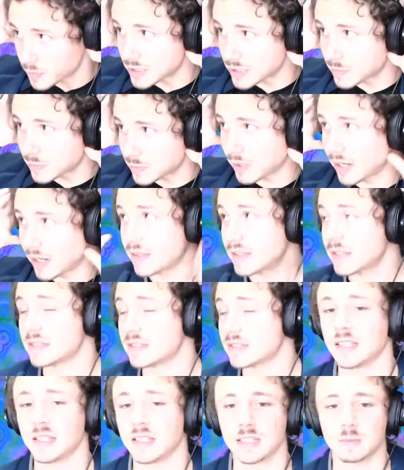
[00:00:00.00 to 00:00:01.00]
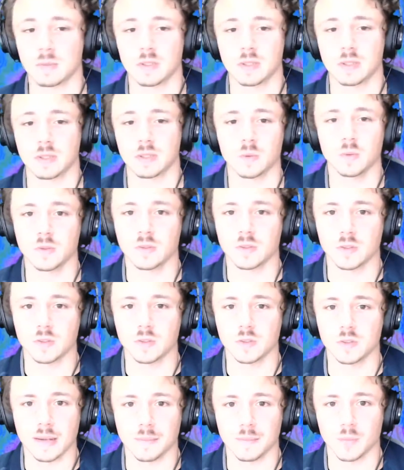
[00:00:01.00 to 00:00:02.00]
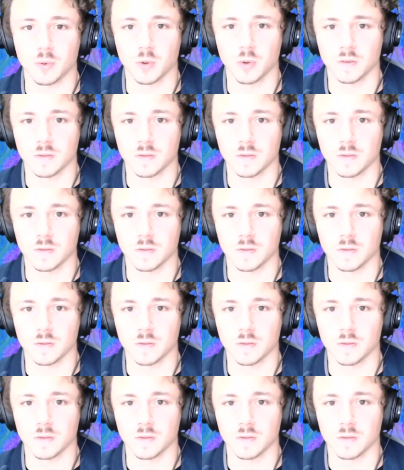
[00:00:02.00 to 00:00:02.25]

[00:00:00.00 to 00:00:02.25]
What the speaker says: behind the scenes, but soon we'll do a lot more of